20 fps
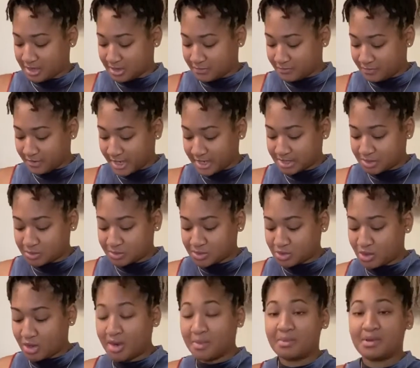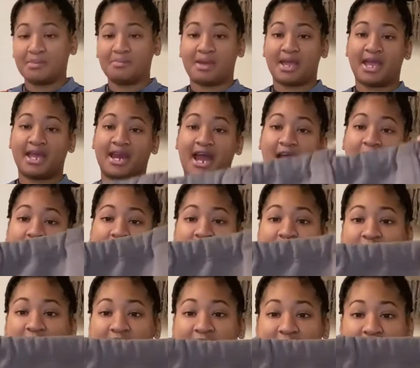The vest was going to be made out of
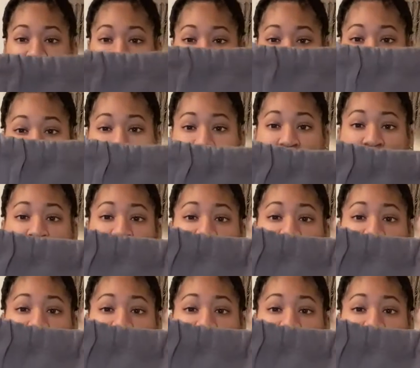the same